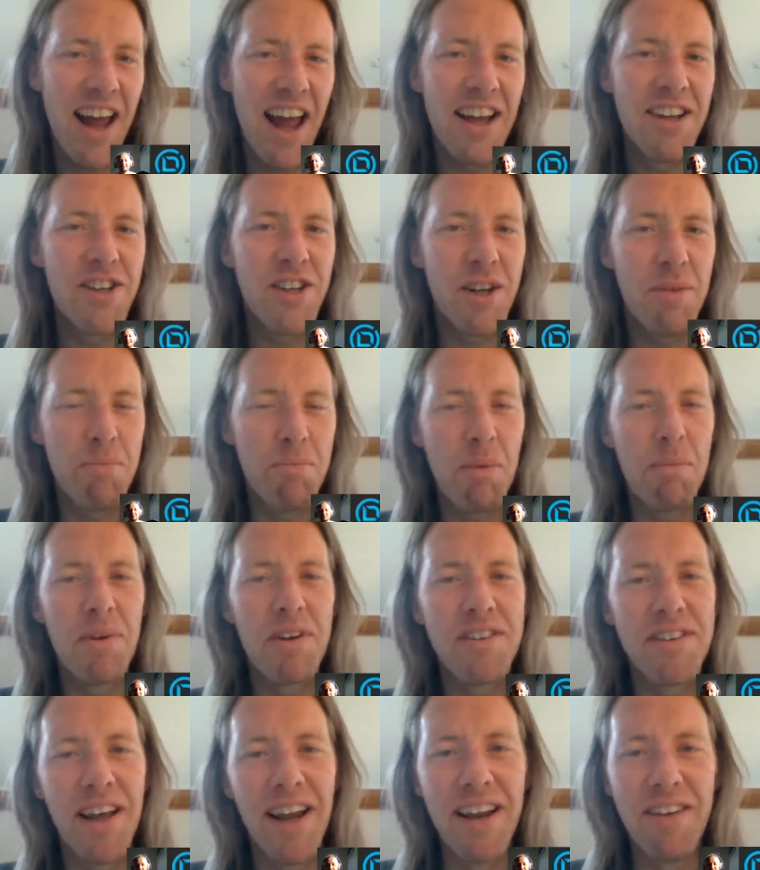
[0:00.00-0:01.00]
As you can
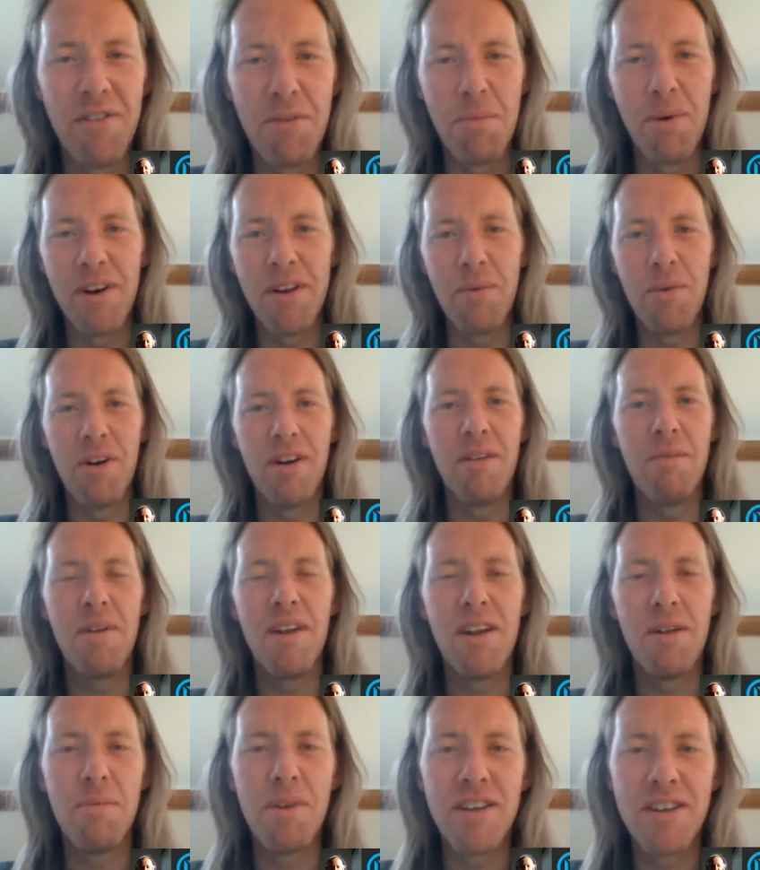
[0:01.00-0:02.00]
probably tell, everybody, we're a
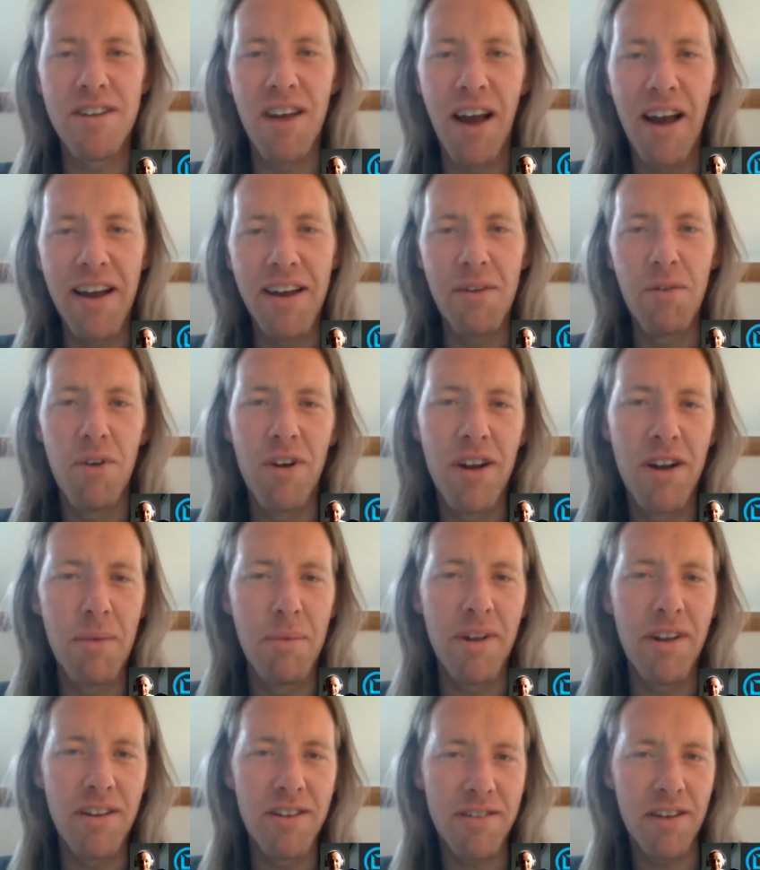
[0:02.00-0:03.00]
little bit tired, we're a little
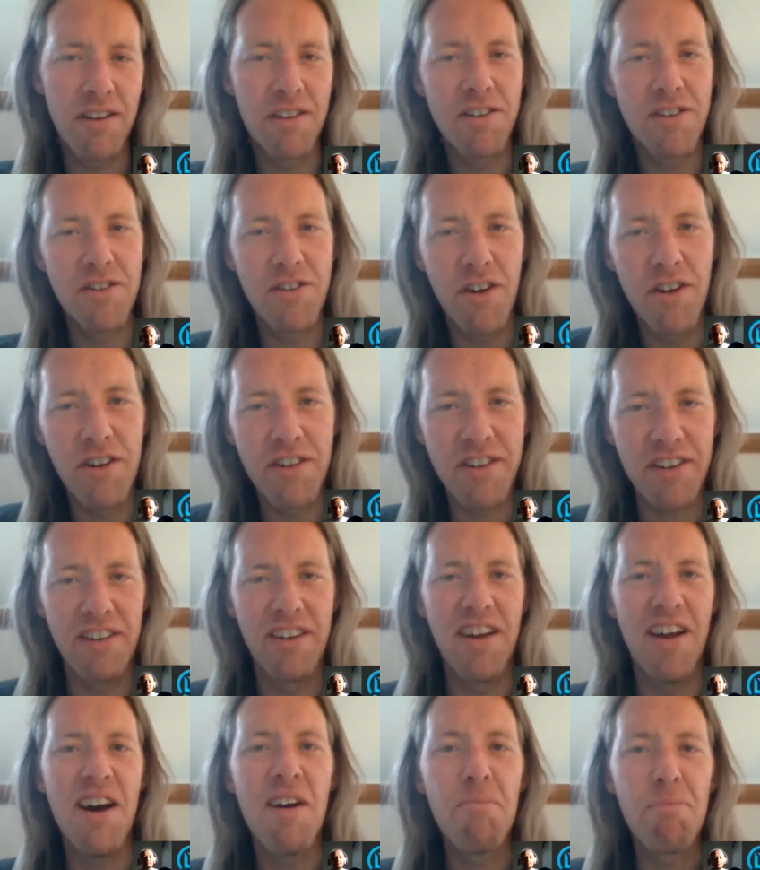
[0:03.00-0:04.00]
bit sunstroked
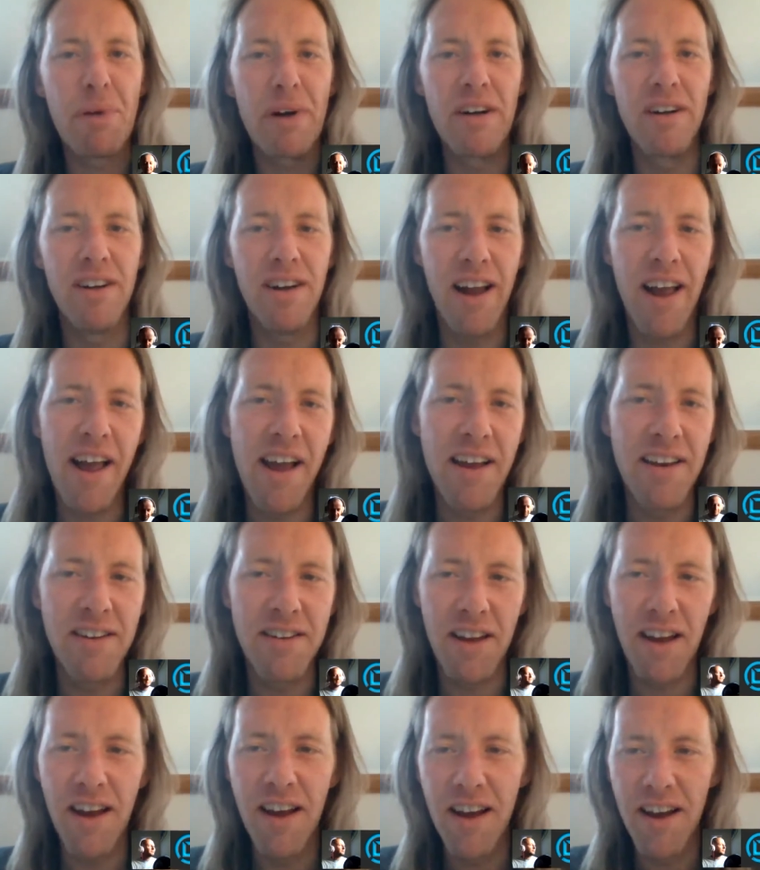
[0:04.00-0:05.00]
up,
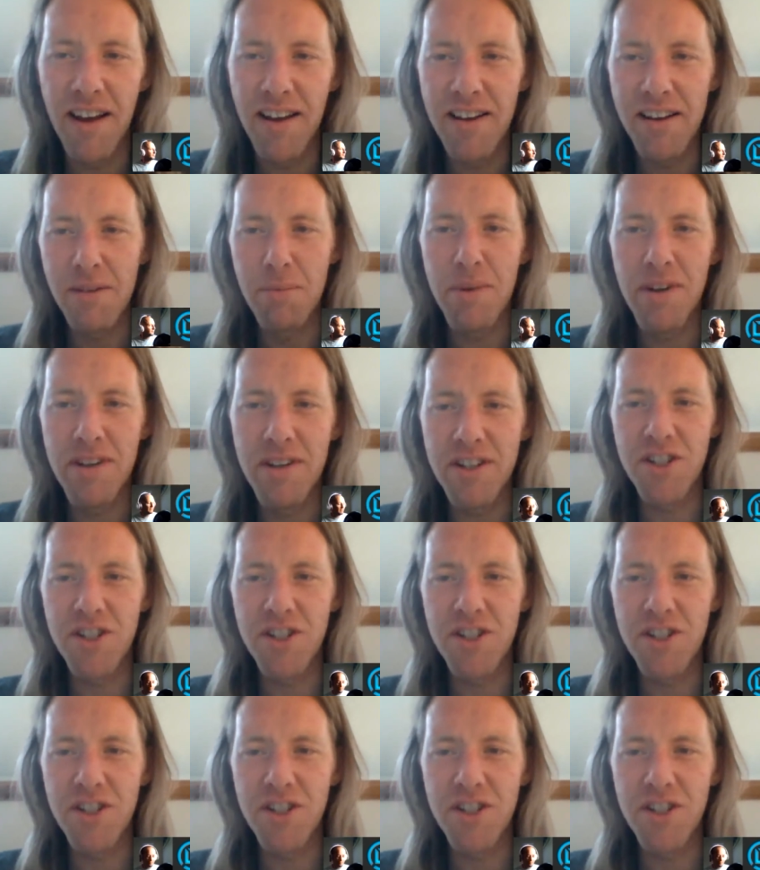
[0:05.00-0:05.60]
and a little bit